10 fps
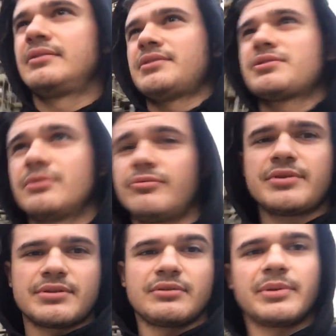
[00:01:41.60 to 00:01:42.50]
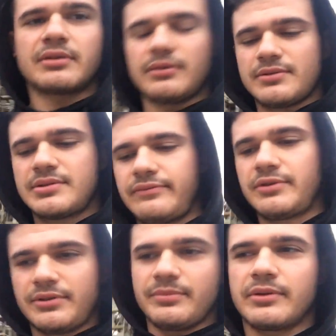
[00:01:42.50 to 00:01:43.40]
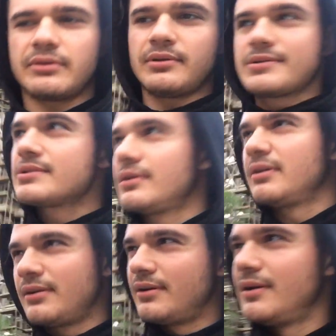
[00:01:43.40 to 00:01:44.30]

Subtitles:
There's no reason to be closed for it to be closed, so...